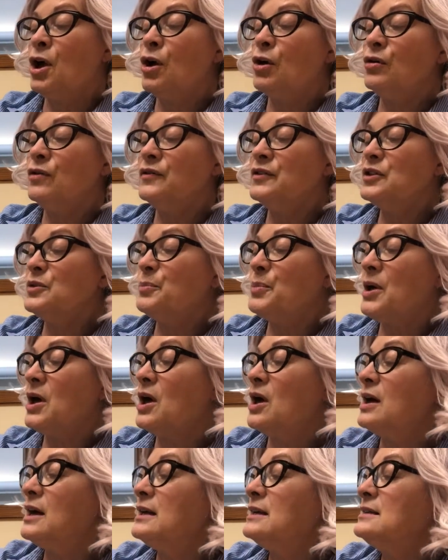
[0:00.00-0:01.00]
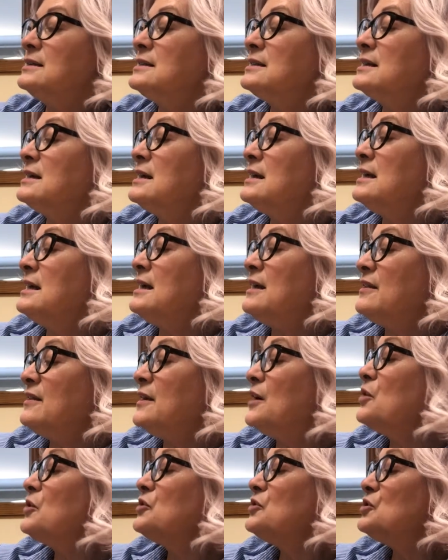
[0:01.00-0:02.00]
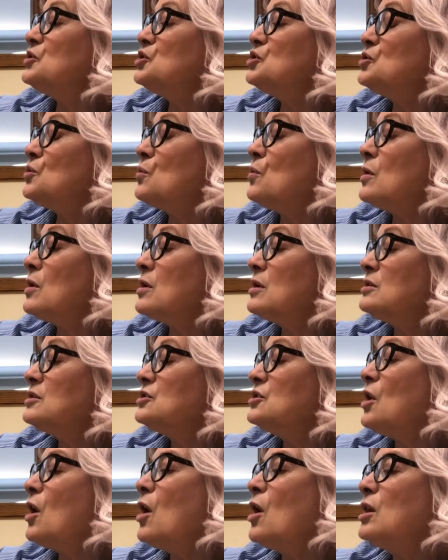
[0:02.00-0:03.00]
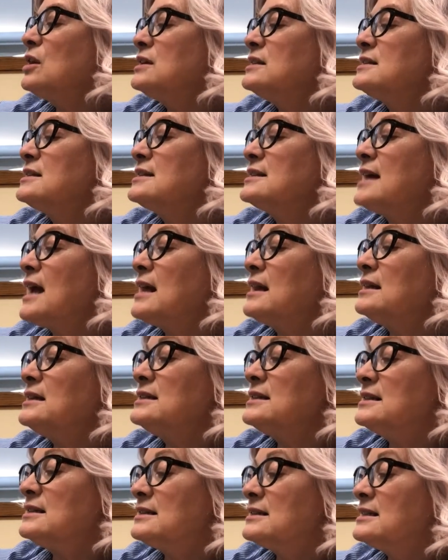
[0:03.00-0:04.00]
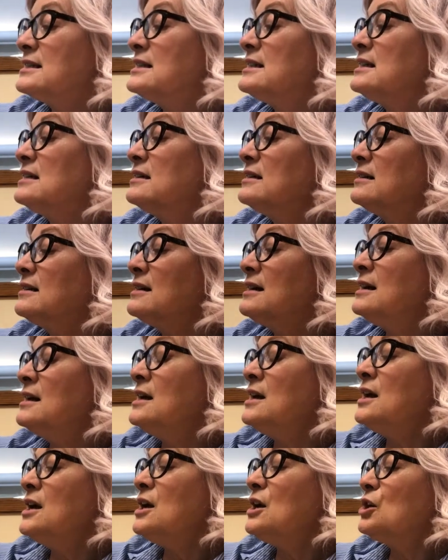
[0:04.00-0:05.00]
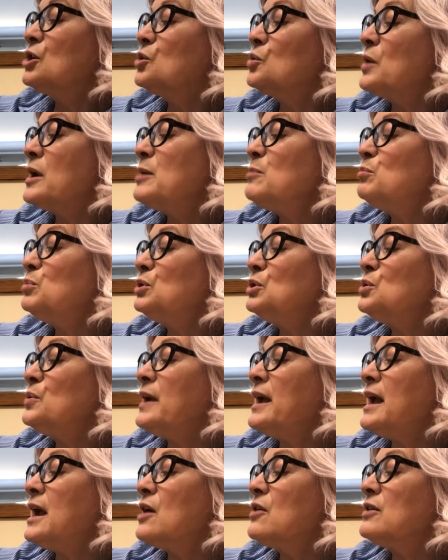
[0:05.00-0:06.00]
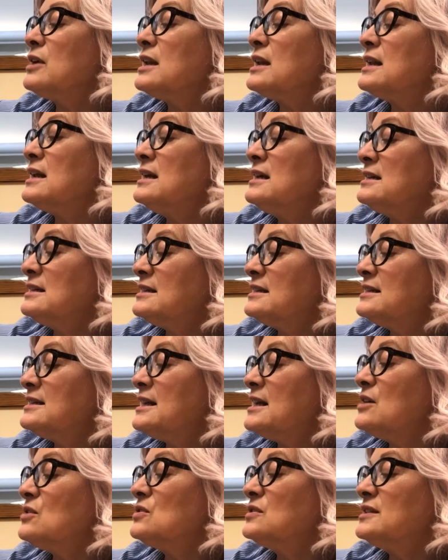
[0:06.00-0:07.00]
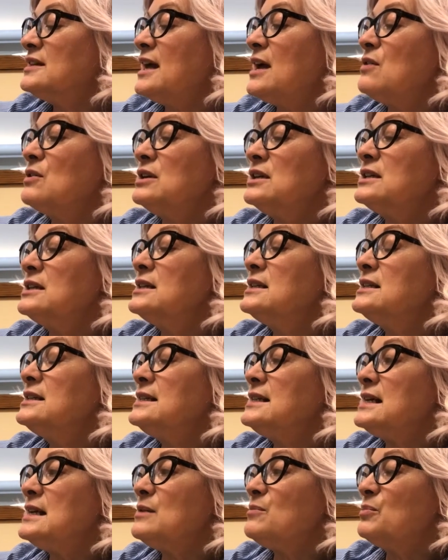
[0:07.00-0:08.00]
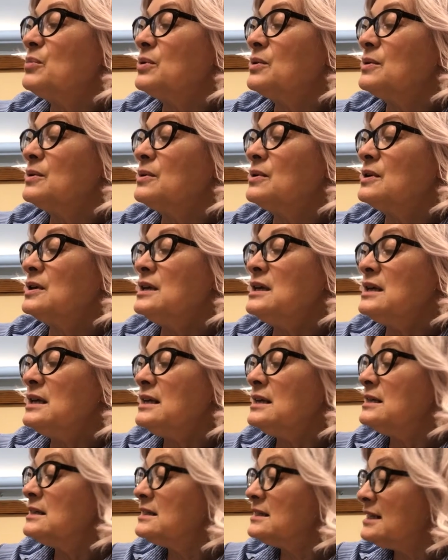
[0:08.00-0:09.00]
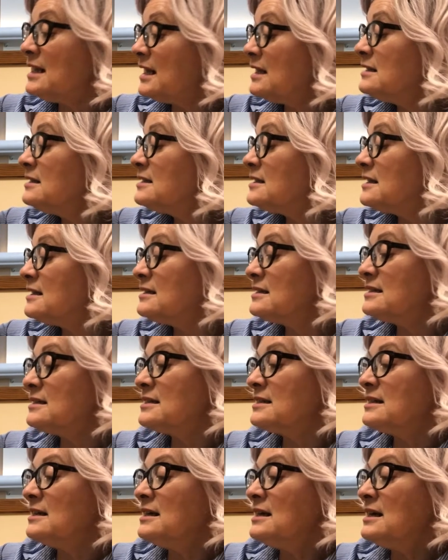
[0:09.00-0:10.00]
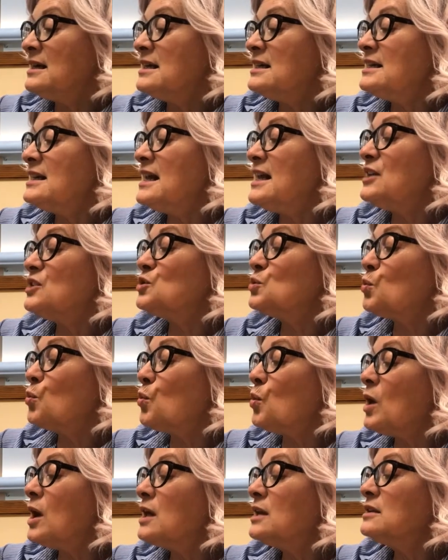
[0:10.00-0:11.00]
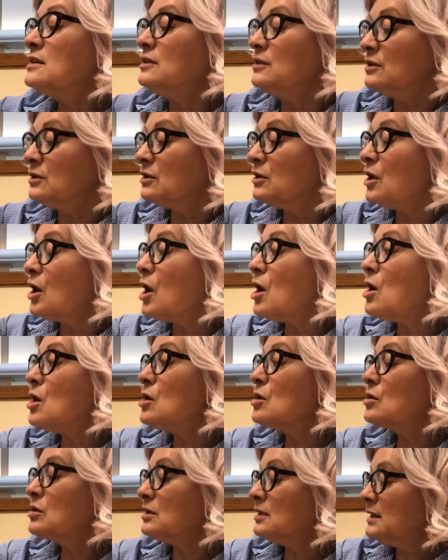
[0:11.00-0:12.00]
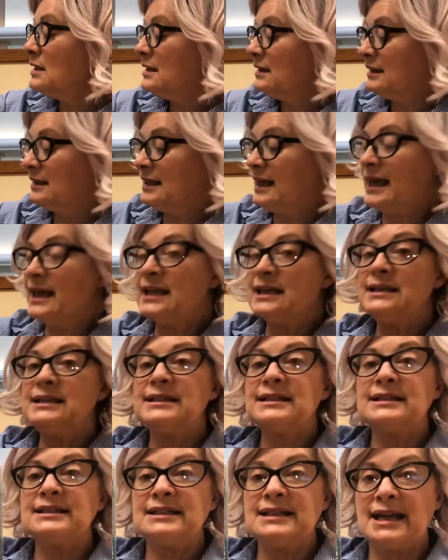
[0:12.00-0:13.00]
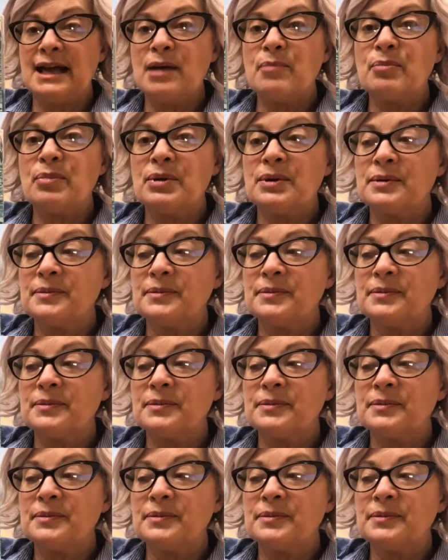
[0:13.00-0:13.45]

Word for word: Over the pond, there at the shore, tall and silent and still, a great blue heron stares down into the deep. It tenses, takes one long-legged step,